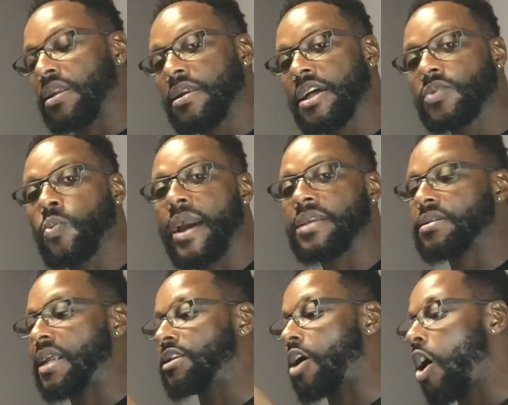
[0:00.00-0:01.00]
this way
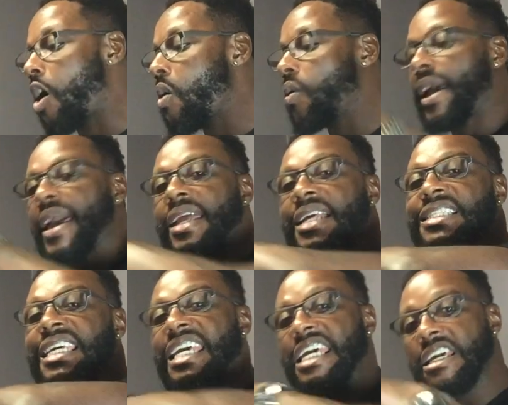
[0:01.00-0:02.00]
so that the whole head
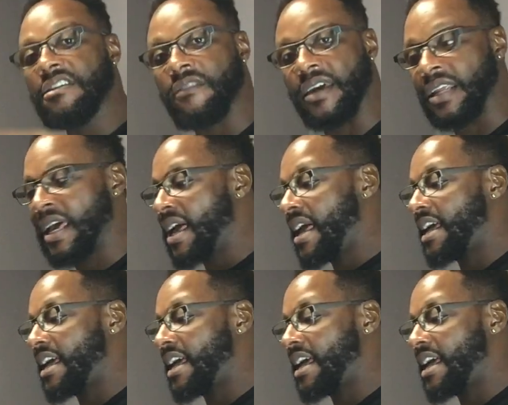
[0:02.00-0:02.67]
is even